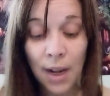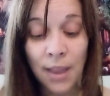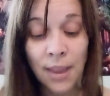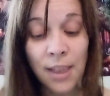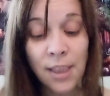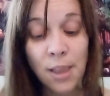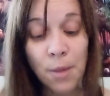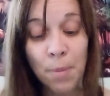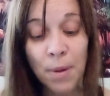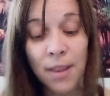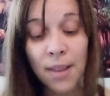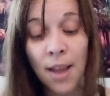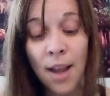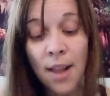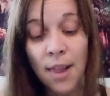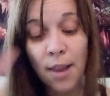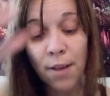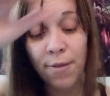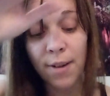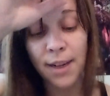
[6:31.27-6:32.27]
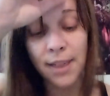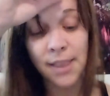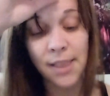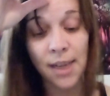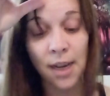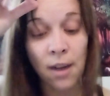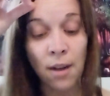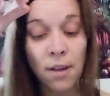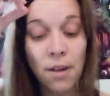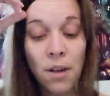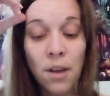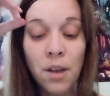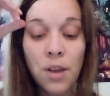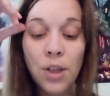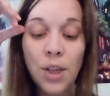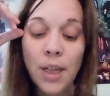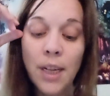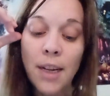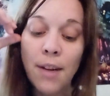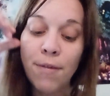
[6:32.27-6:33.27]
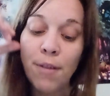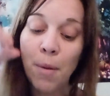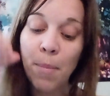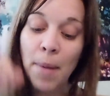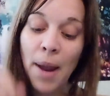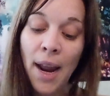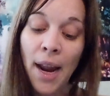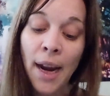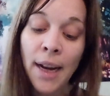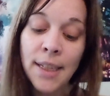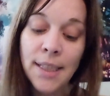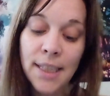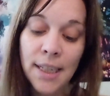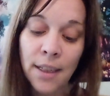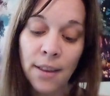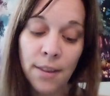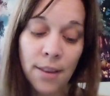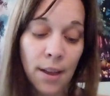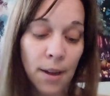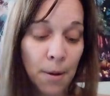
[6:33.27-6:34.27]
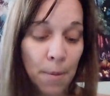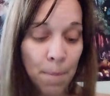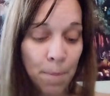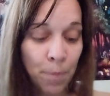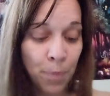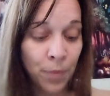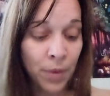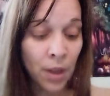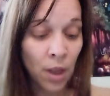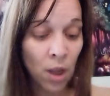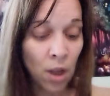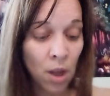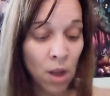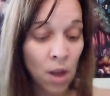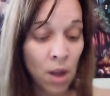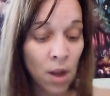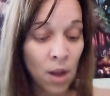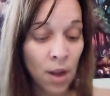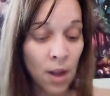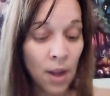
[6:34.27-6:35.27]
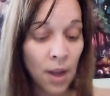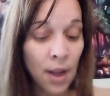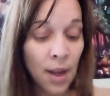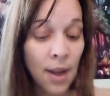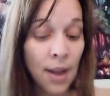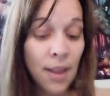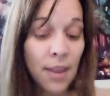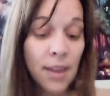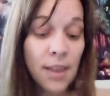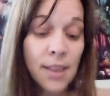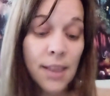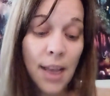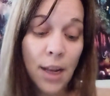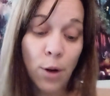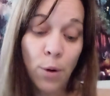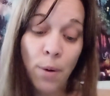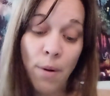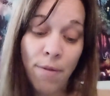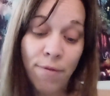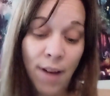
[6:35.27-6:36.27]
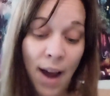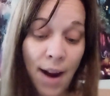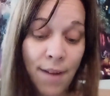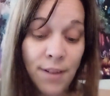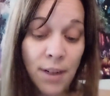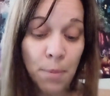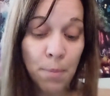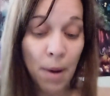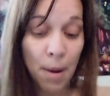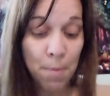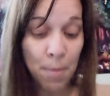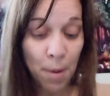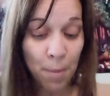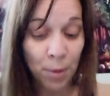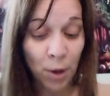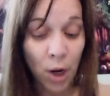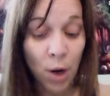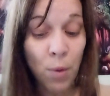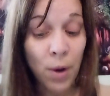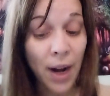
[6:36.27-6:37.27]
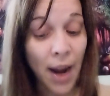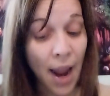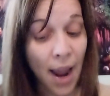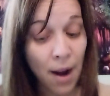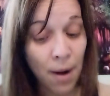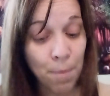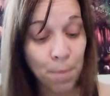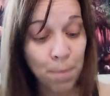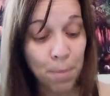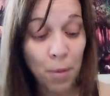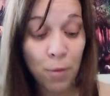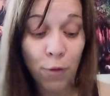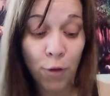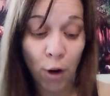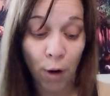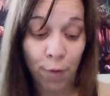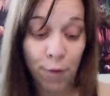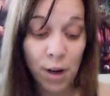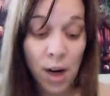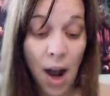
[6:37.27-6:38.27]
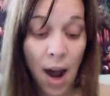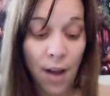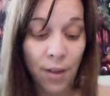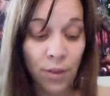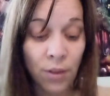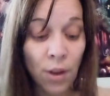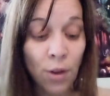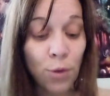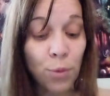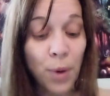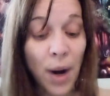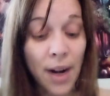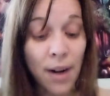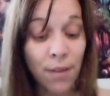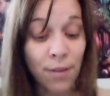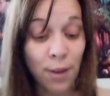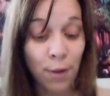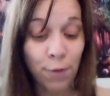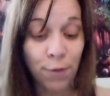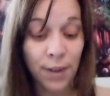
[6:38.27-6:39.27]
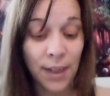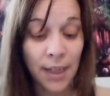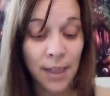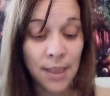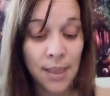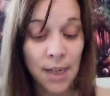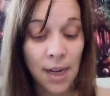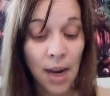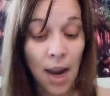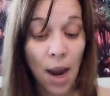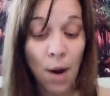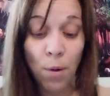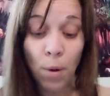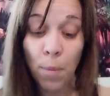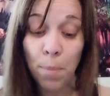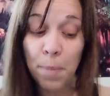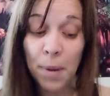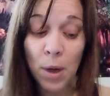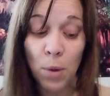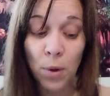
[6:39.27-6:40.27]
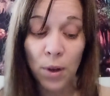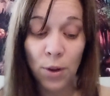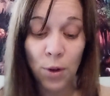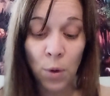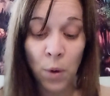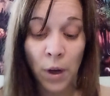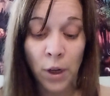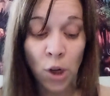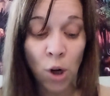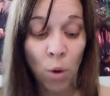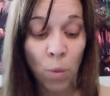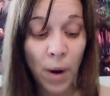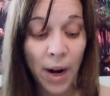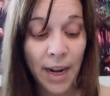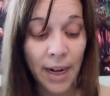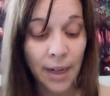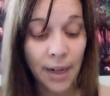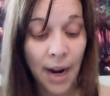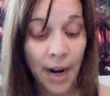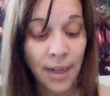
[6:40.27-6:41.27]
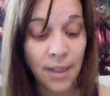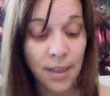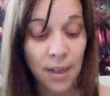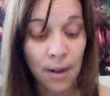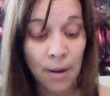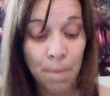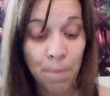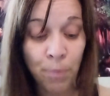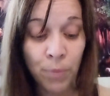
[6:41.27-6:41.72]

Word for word: Elizabeth Lavenza, Geneva, May 18th. This letter revived in my memory what I had before forgotten the threat of the fiend, I will be with you on your wedding night.